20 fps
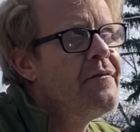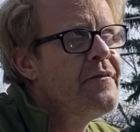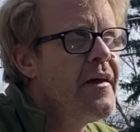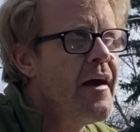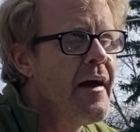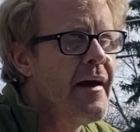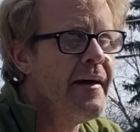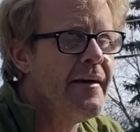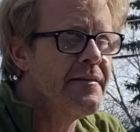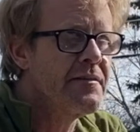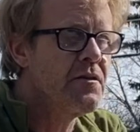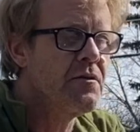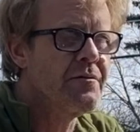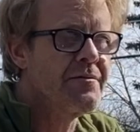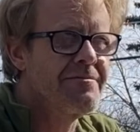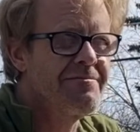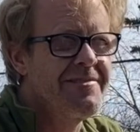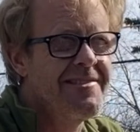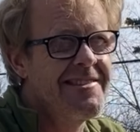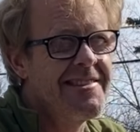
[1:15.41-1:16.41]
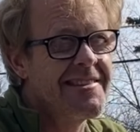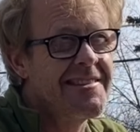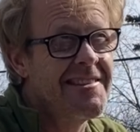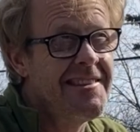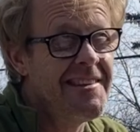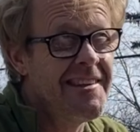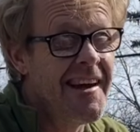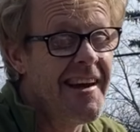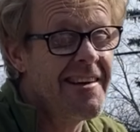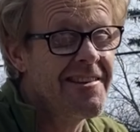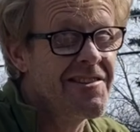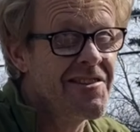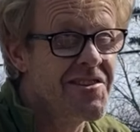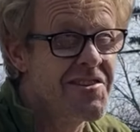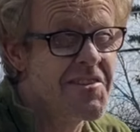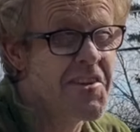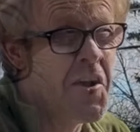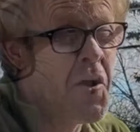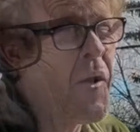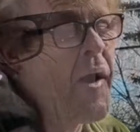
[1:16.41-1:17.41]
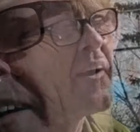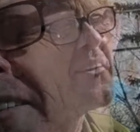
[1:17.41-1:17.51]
days, 60 days or so. I